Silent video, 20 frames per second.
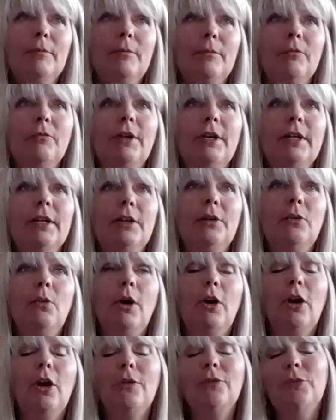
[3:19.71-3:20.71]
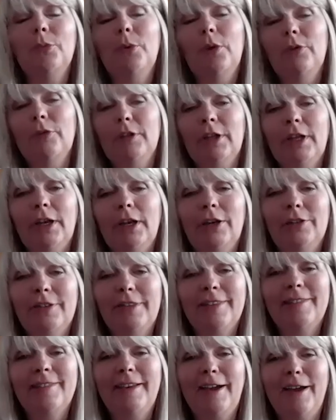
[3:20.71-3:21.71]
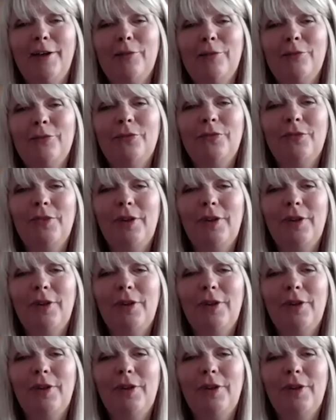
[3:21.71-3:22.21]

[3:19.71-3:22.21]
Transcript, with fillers: Really, quite often we rely on the staff